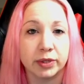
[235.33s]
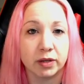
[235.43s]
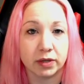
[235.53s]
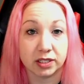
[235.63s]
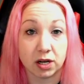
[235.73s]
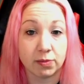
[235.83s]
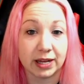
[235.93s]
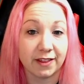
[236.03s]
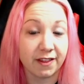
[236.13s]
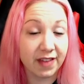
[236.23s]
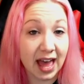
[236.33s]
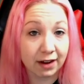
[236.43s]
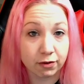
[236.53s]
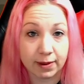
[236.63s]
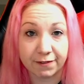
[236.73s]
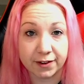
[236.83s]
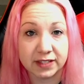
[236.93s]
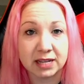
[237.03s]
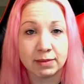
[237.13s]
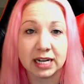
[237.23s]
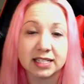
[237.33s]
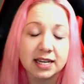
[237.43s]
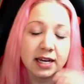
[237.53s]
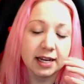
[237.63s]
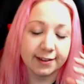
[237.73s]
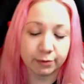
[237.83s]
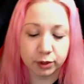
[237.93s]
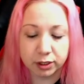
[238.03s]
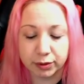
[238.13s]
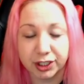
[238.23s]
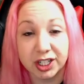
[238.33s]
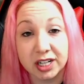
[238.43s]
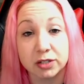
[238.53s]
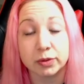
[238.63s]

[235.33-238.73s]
we can go ahead and talk about that for about 15 minutes. And then we're going to switch gears.